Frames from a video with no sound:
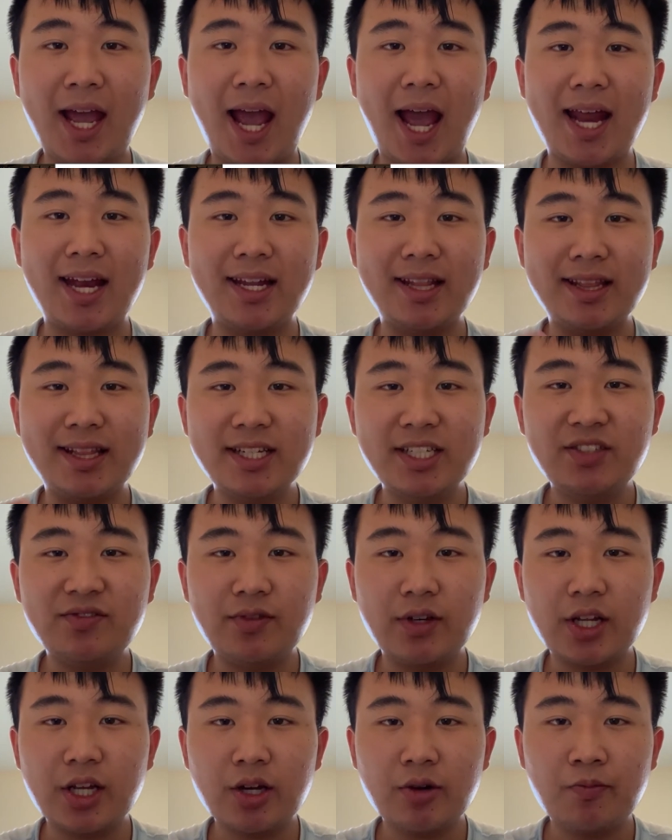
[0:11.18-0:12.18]
and in this
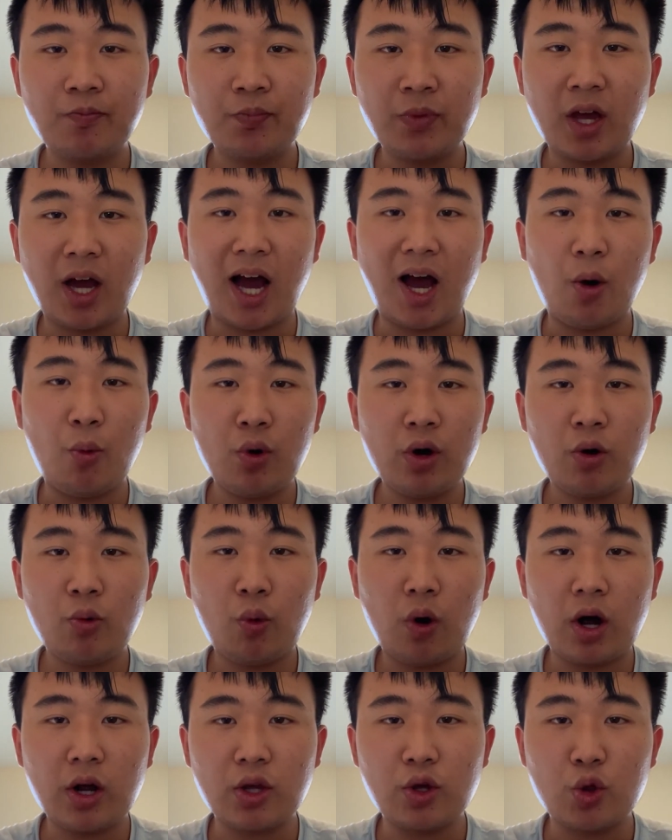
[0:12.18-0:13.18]
video, I want to
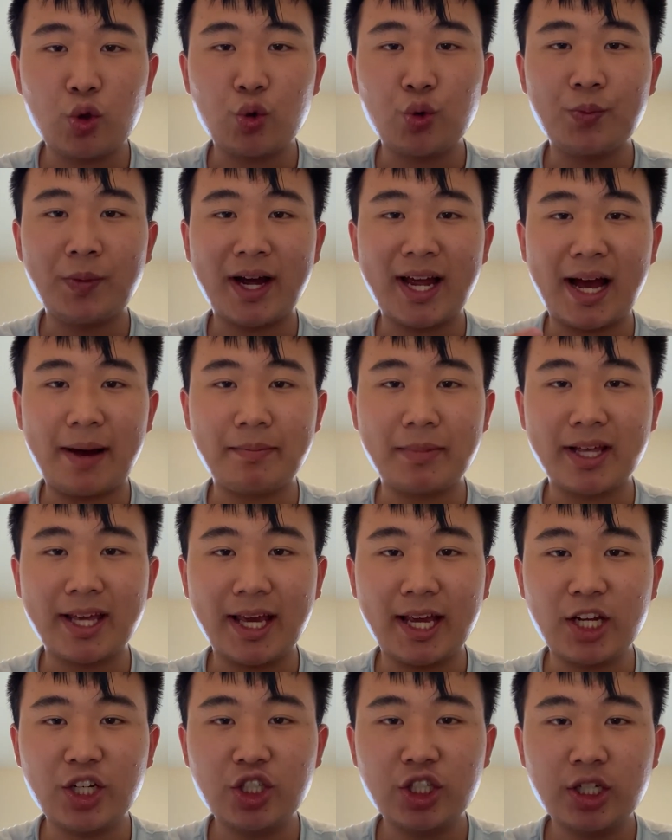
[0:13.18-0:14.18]
walk you through my
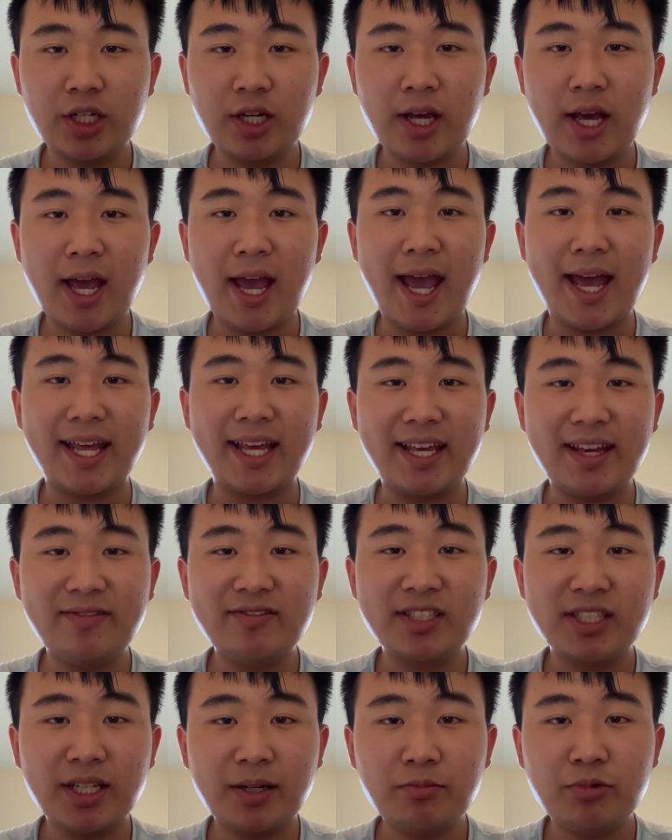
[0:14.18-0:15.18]
application and give
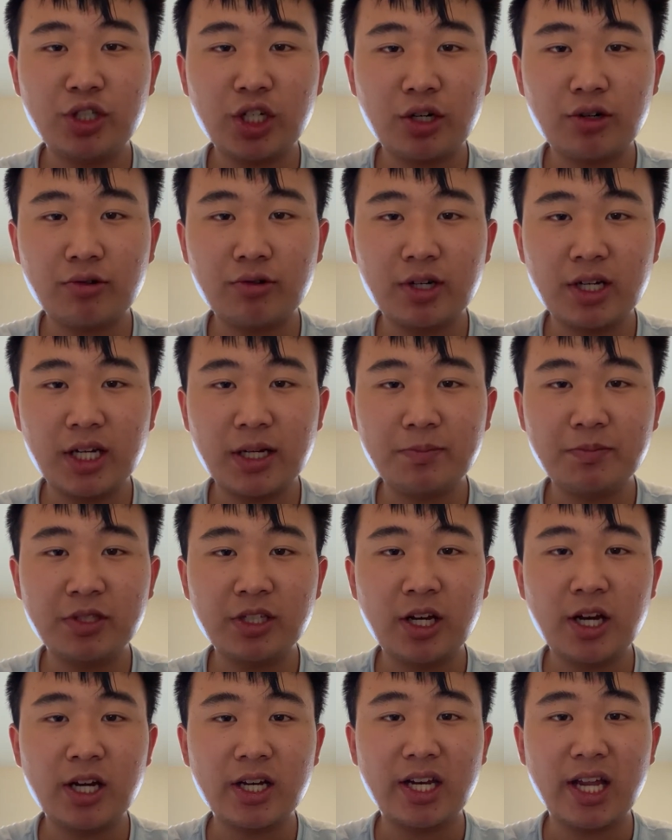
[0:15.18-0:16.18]
some general tips
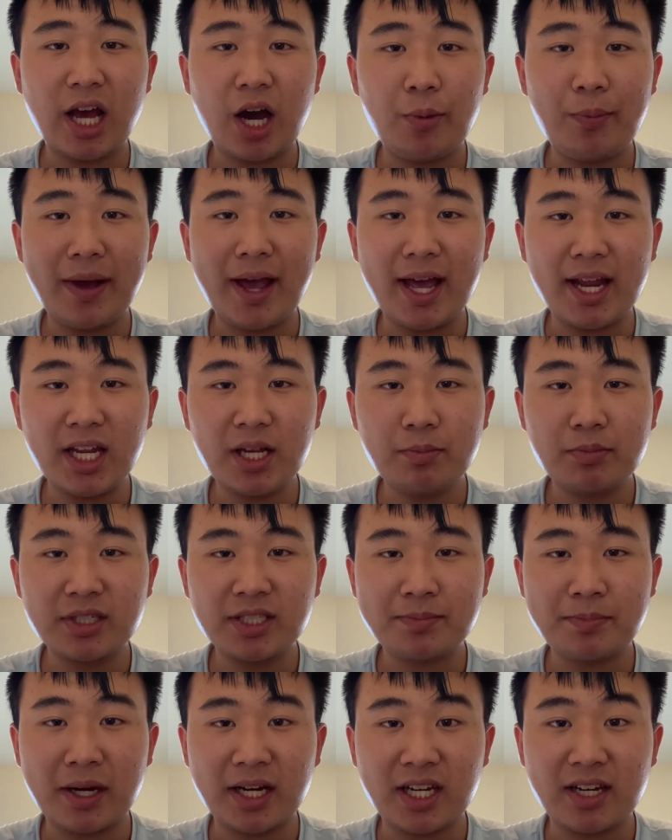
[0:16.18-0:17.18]
to help any
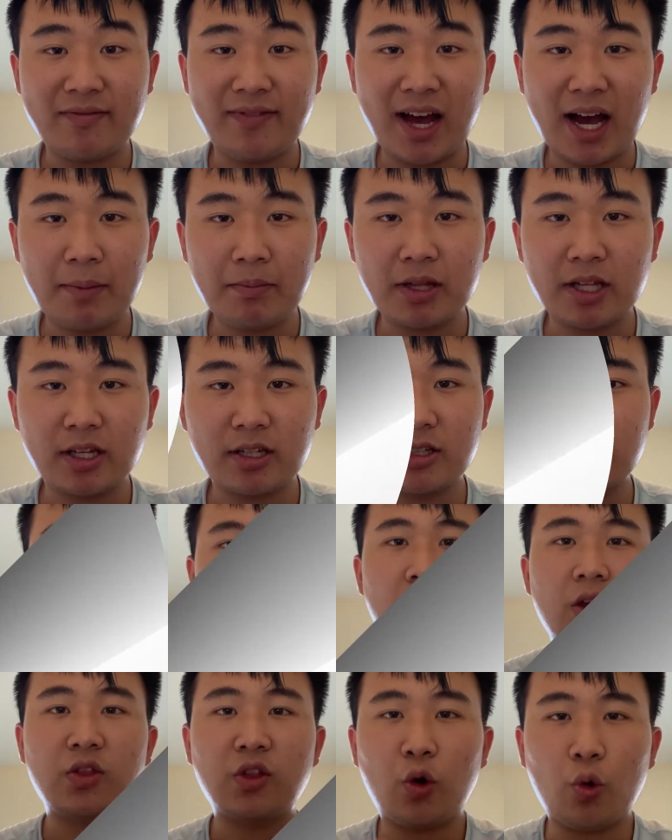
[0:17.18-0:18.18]
prospective applicants.
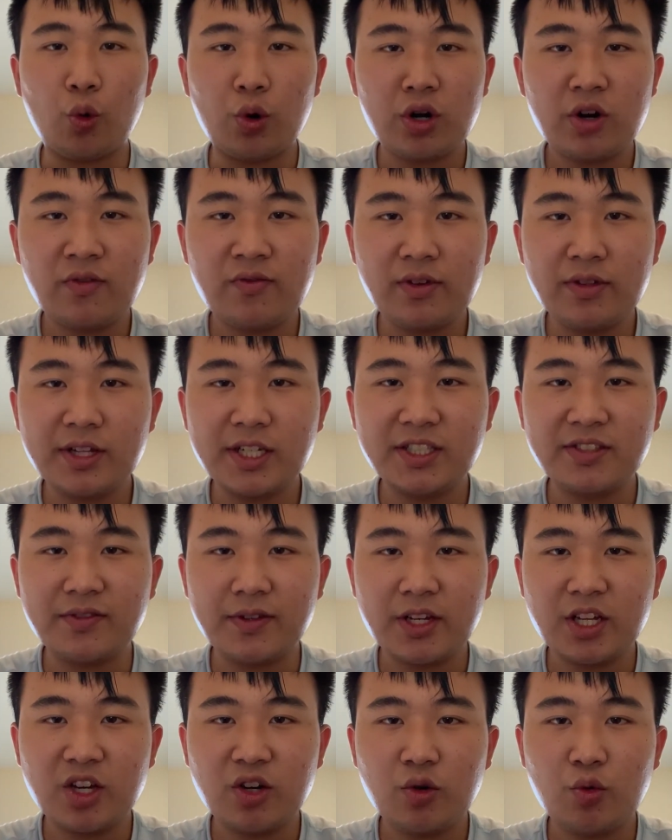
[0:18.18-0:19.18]
The order for this
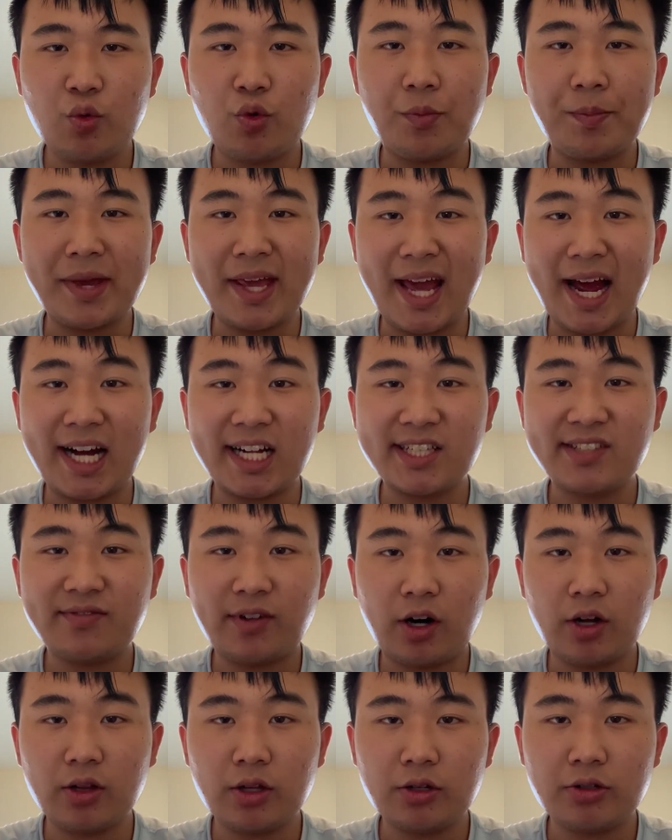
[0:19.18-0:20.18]
video will be as
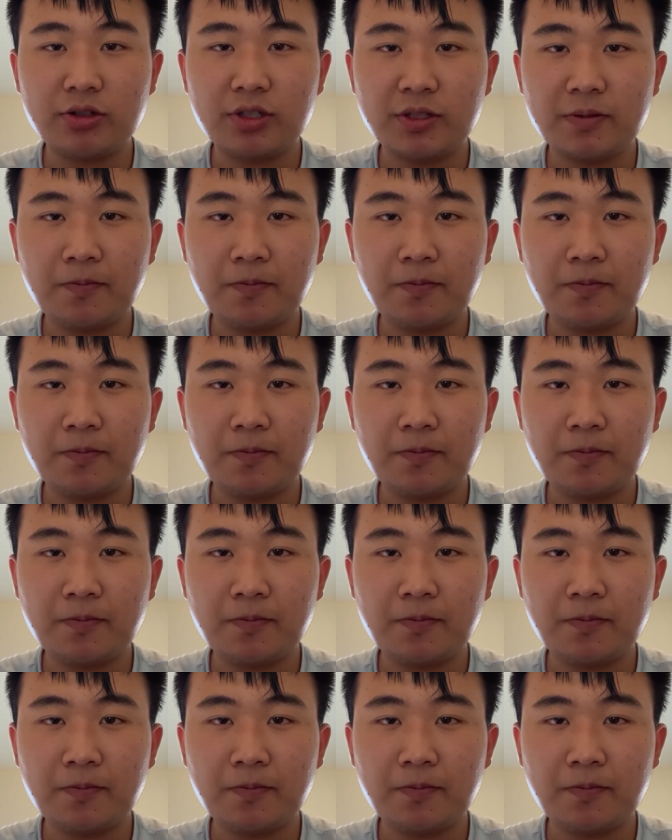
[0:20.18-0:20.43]
follows: